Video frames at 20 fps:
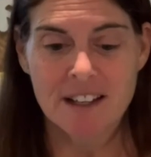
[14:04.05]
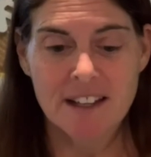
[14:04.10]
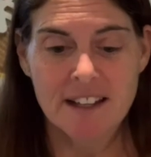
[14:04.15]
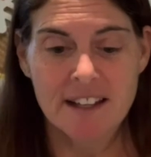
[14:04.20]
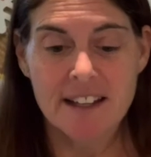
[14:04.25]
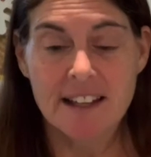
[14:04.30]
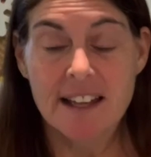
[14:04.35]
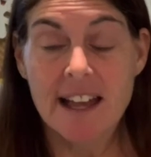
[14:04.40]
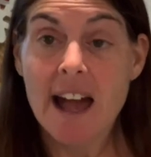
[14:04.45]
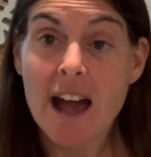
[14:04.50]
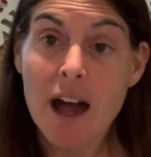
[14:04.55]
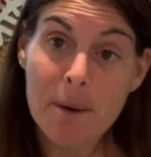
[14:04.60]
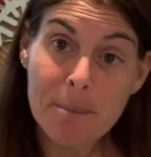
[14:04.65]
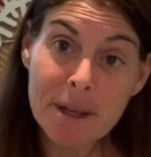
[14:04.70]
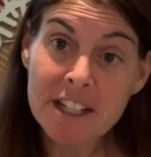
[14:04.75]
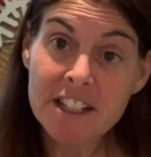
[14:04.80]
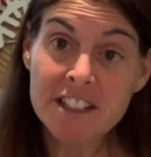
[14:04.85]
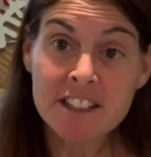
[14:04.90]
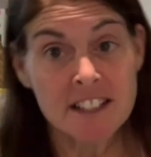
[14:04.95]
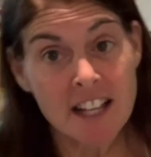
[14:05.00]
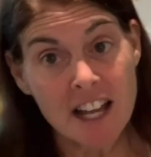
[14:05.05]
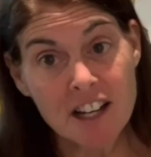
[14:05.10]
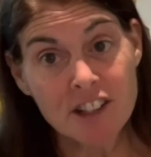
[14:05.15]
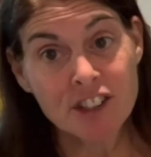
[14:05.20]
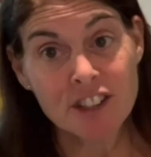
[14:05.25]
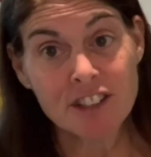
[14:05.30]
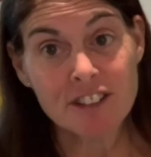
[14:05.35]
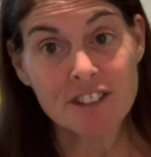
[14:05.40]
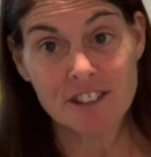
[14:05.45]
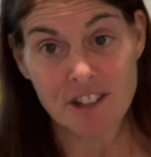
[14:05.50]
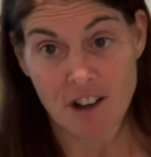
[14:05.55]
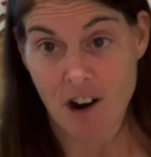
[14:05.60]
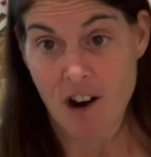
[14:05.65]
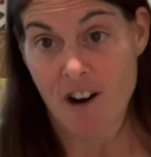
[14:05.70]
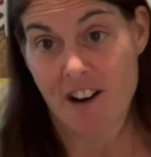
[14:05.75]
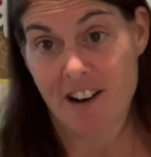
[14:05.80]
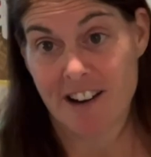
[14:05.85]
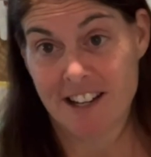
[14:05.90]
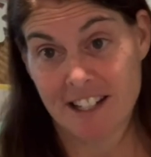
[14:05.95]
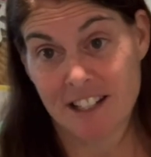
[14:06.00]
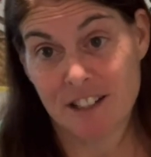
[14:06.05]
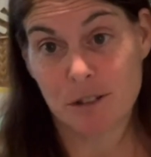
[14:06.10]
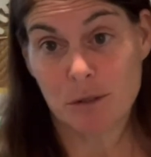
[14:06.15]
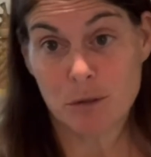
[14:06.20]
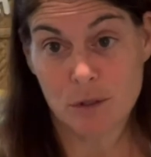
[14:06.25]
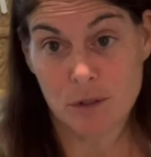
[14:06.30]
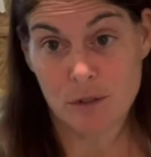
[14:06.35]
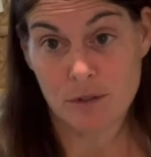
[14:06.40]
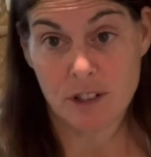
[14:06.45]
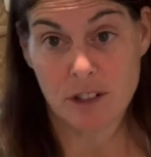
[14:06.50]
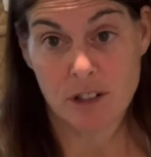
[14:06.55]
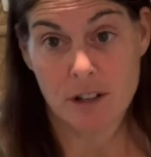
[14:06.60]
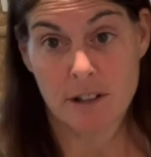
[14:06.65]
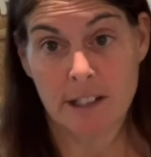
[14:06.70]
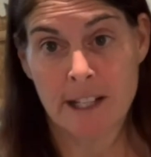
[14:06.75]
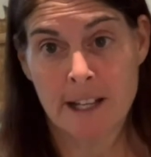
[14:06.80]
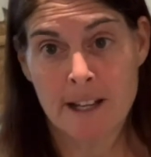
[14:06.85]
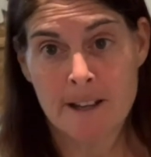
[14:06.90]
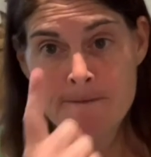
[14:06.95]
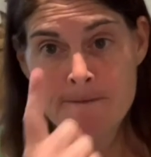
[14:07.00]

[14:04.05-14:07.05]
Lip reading: How many sections are in Groovin' on A?